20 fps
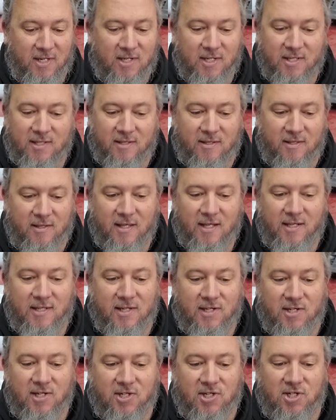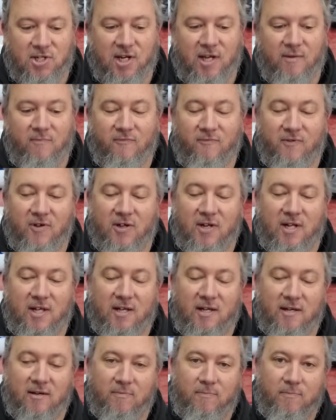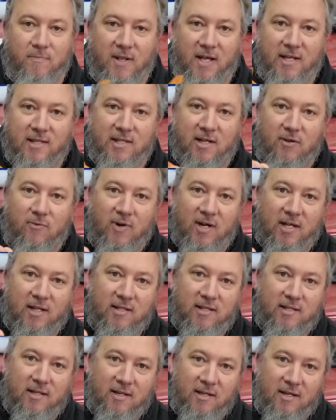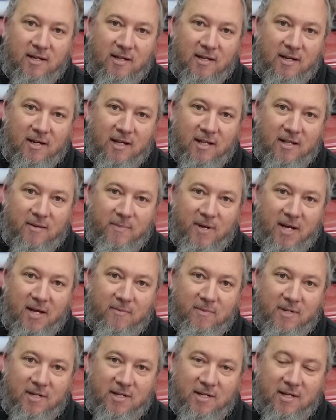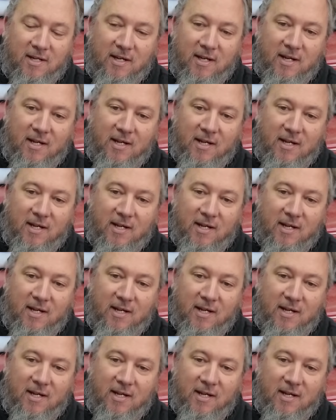These are just cheap vernier plastic ones at the moment.